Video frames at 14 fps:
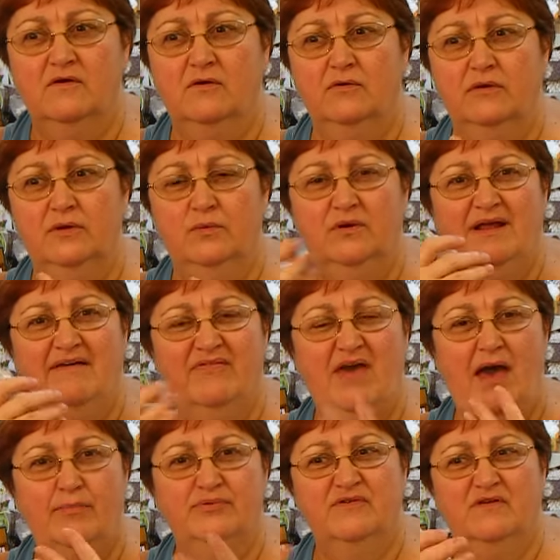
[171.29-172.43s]
so you wouldn't have the
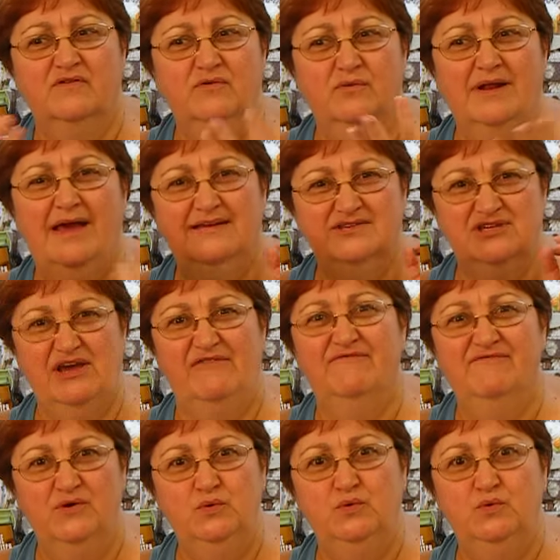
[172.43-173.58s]
applesauce, you wouldn't actually have
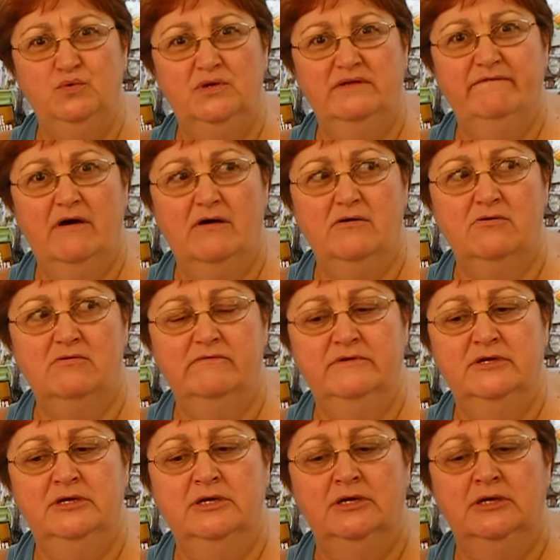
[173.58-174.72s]
food involved